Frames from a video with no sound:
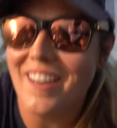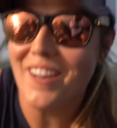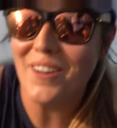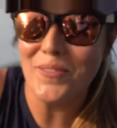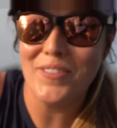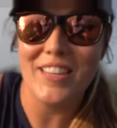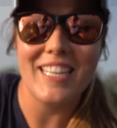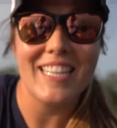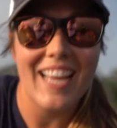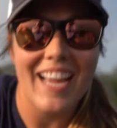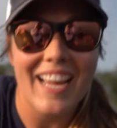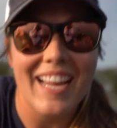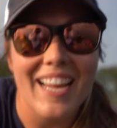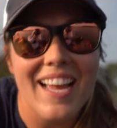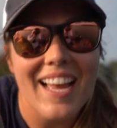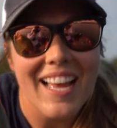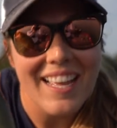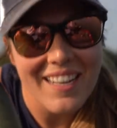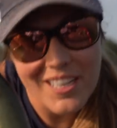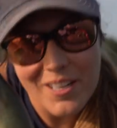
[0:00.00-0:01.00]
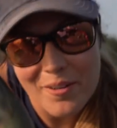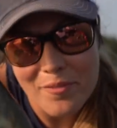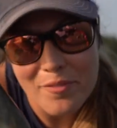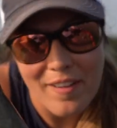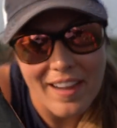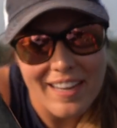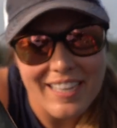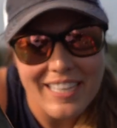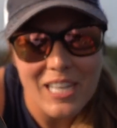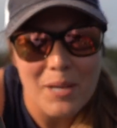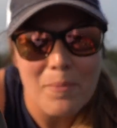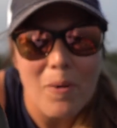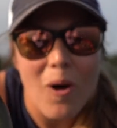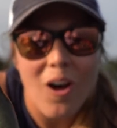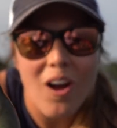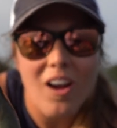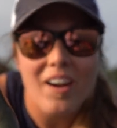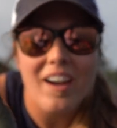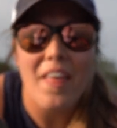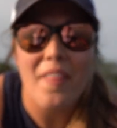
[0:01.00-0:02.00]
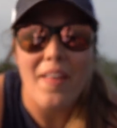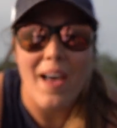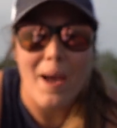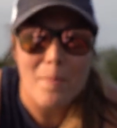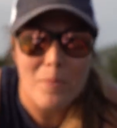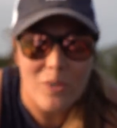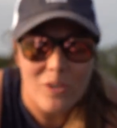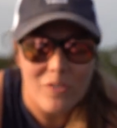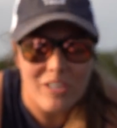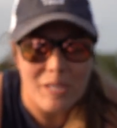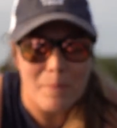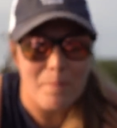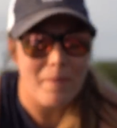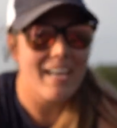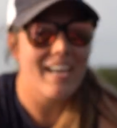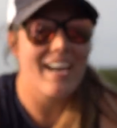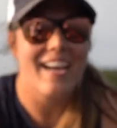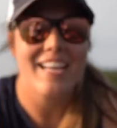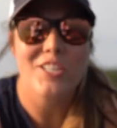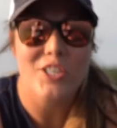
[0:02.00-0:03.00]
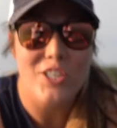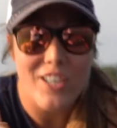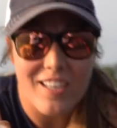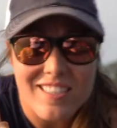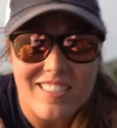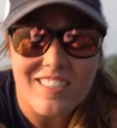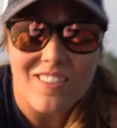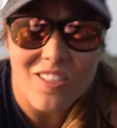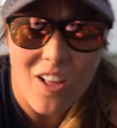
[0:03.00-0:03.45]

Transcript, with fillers: of the night. Ended up finding them on that moving bait. I just